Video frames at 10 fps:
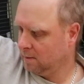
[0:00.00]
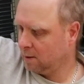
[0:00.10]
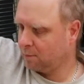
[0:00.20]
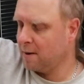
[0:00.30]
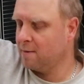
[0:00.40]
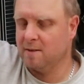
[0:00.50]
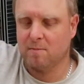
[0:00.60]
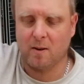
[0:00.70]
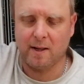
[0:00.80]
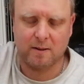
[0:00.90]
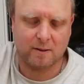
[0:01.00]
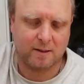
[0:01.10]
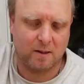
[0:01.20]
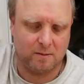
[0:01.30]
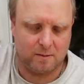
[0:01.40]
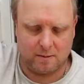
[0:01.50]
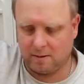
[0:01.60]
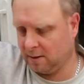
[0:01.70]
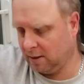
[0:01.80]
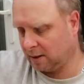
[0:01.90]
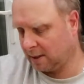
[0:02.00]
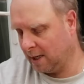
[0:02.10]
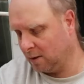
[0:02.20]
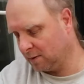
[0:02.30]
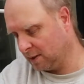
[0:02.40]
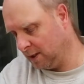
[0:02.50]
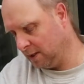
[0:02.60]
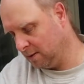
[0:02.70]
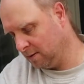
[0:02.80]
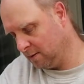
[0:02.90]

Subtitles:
Now bearing in mind you can obviously